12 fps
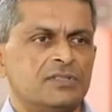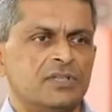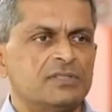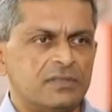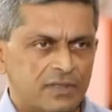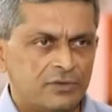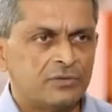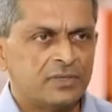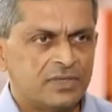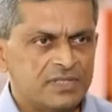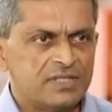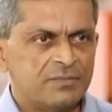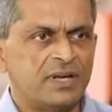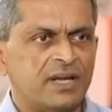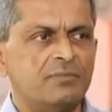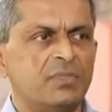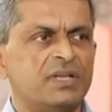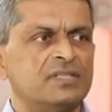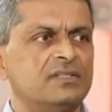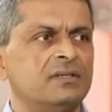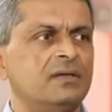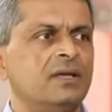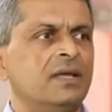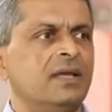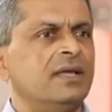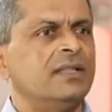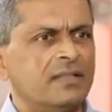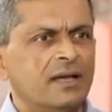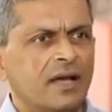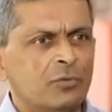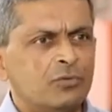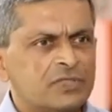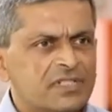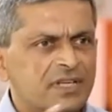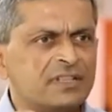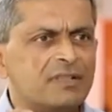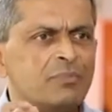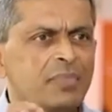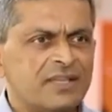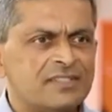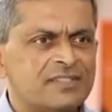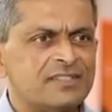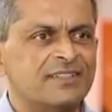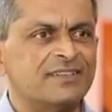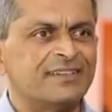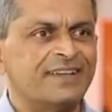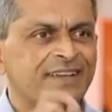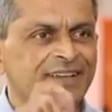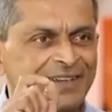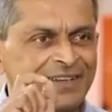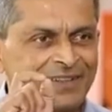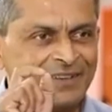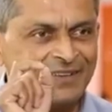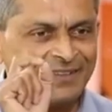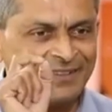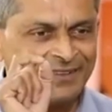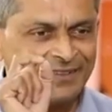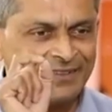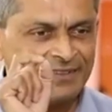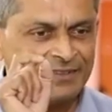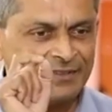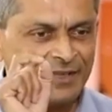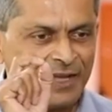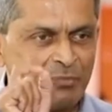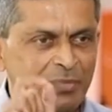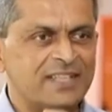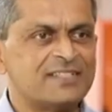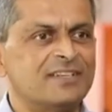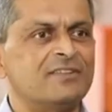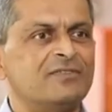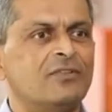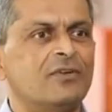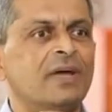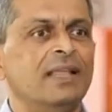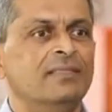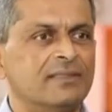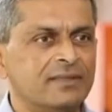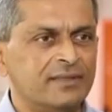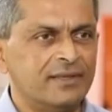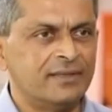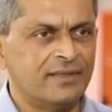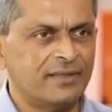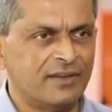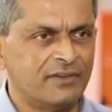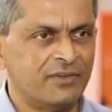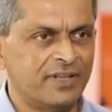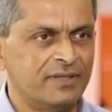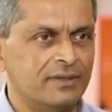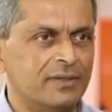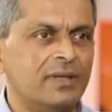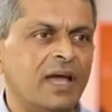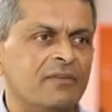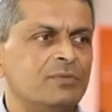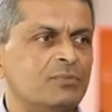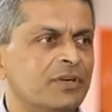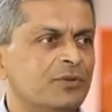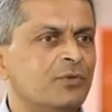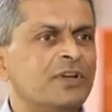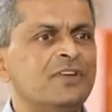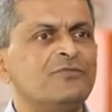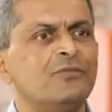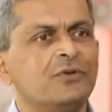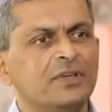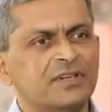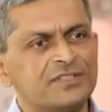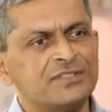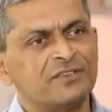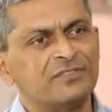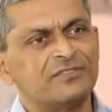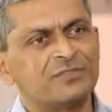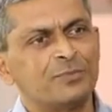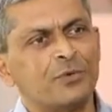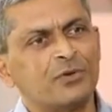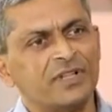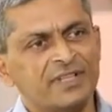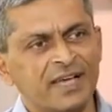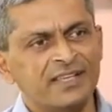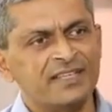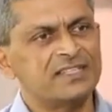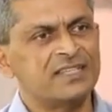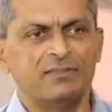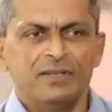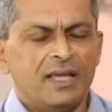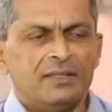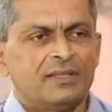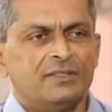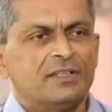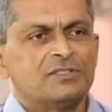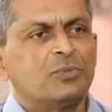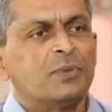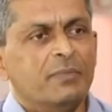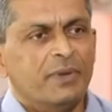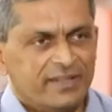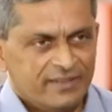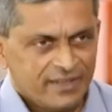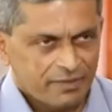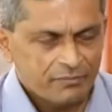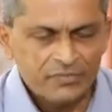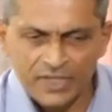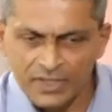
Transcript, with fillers: Sachin Tendulkar is the brand ambassador. I would say the best uh, ambassador for health in hmm. the country. Having played twenty-four years of sport at the highest level, I think there is nobody better than him.